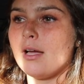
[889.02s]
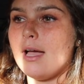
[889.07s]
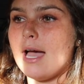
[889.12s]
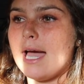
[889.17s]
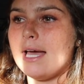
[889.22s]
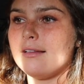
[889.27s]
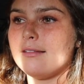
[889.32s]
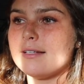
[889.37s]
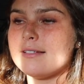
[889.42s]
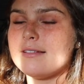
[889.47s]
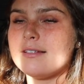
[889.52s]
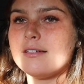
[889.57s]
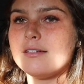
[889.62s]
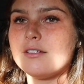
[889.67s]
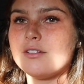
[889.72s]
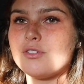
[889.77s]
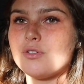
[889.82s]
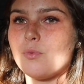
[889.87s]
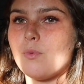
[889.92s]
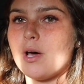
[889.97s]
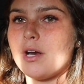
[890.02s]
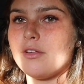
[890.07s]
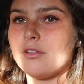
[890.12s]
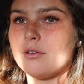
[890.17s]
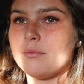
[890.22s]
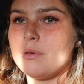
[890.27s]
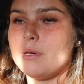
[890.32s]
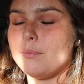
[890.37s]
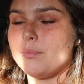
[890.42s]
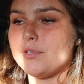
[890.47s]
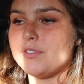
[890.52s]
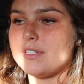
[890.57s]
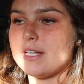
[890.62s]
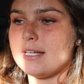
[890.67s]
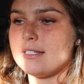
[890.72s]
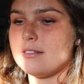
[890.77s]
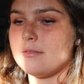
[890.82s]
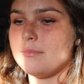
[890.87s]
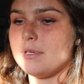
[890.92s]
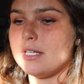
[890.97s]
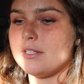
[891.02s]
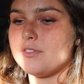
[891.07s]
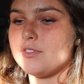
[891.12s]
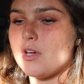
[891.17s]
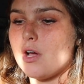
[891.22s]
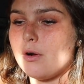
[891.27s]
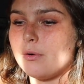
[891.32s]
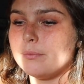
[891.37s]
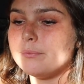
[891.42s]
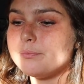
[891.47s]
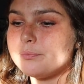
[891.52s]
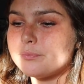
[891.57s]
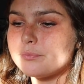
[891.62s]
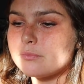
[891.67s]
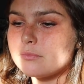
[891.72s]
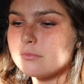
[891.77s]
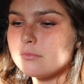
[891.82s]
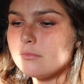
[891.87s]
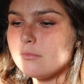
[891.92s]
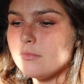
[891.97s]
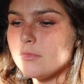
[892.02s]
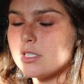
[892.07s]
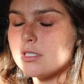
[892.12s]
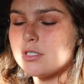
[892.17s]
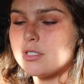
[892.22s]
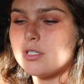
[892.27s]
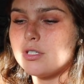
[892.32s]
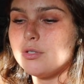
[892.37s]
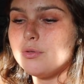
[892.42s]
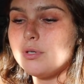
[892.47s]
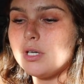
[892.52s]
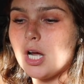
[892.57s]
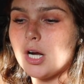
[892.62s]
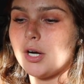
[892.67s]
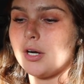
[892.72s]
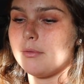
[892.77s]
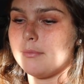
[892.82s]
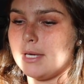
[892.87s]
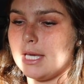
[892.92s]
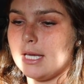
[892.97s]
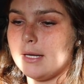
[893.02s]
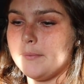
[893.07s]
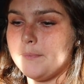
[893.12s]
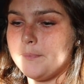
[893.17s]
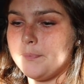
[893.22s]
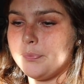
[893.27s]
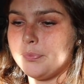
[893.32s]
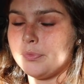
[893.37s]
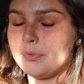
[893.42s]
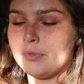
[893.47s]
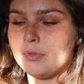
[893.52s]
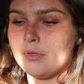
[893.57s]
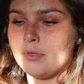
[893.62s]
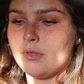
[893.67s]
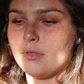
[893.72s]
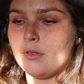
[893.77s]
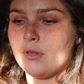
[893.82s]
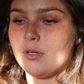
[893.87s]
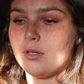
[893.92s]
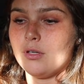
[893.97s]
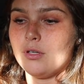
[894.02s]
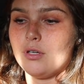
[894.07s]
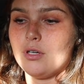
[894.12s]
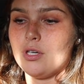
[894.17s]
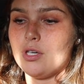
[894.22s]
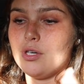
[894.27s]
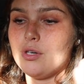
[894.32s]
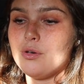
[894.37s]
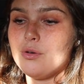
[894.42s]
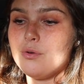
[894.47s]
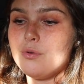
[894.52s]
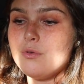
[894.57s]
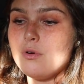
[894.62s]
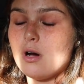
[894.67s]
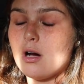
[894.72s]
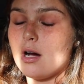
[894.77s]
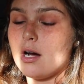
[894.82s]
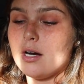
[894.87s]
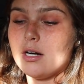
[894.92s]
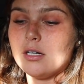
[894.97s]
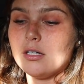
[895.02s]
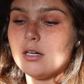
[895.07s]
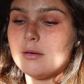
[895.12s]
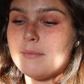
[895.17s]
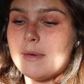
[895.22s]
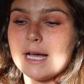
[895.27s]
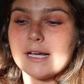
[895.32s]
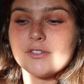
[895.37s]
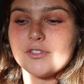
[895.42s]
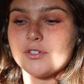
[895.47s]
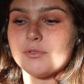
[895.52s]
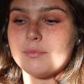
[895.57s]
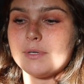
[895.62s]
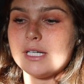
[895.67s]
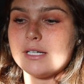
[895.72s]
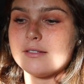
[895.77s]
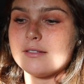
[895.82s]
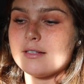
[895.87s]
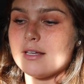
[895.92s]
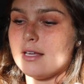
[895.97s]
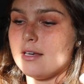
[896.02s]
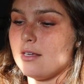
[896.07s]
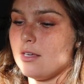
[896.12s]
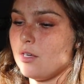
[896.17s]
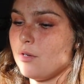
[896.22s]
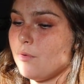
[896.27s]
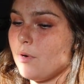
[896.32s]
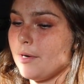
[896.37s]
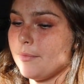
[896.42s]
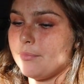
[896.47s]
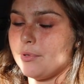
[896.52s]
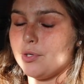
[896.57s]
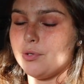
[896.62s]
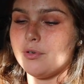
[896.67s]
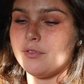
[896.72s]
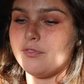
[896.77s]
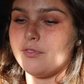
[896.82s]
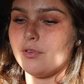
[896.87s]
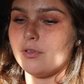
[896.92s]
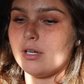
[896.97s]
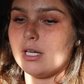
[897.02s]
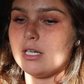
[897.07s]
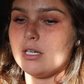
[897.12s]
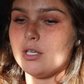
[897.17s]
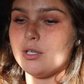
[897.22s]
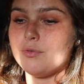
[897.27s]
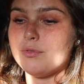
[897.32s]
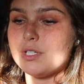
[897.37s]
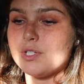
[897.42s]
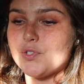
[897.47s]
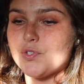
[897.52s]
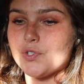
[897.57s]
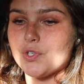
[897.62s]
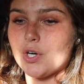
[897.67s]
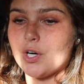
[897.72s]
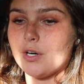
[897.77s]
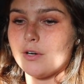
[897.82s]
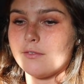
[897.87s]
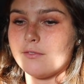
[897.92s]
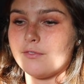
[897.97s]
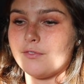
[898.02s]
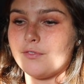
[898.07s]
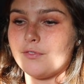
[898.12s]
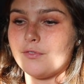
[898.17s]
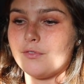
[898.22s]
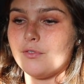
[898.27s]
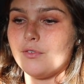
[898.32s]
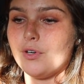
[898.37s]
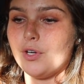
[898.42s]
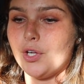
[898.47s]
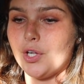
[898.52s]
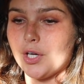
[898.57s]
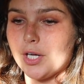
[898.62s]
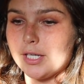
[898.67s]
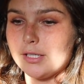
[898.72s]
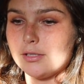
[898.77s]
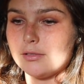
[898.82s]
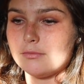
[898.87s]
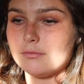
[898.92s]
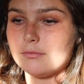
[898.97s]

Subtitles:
I listened to what other people said to me. So to younger me, you are a masterpiece and you are beautiful and you deserve good.